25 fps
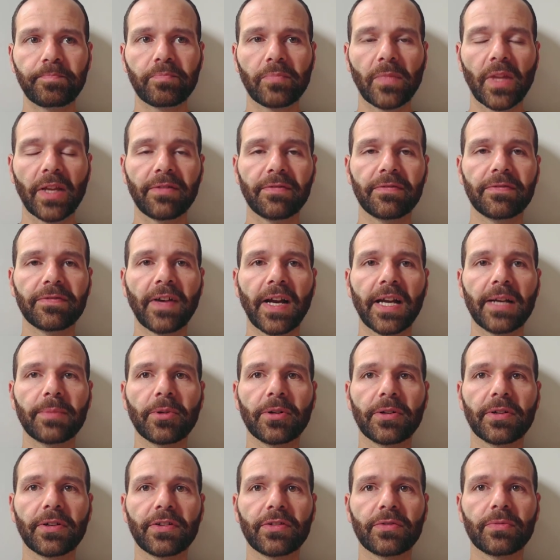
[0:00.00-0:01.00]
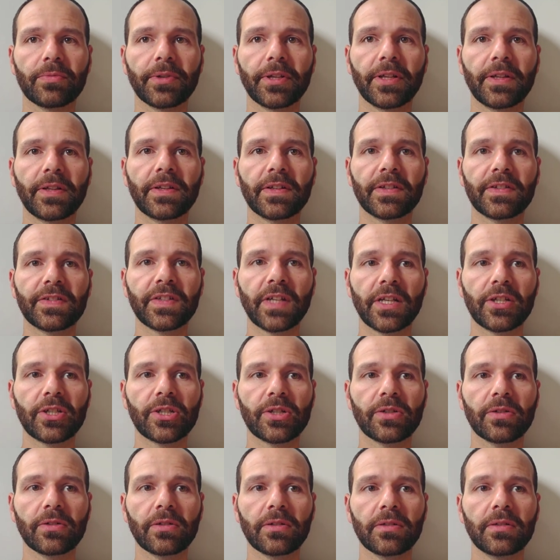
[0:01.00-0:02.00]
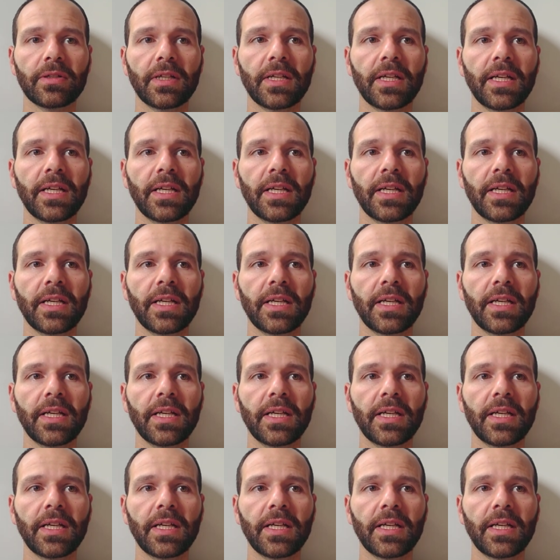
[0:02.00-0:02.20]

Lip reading: And fiber is really essential